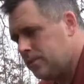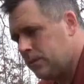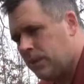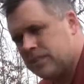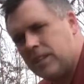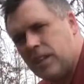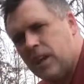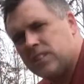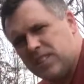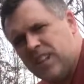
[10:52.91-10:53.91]
When I say
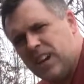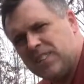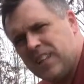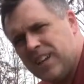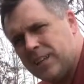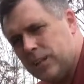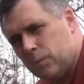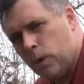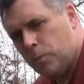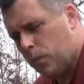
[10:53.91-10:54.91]
knots, knot tying and
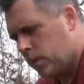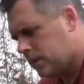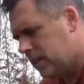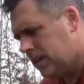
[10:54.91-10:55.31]
rope work.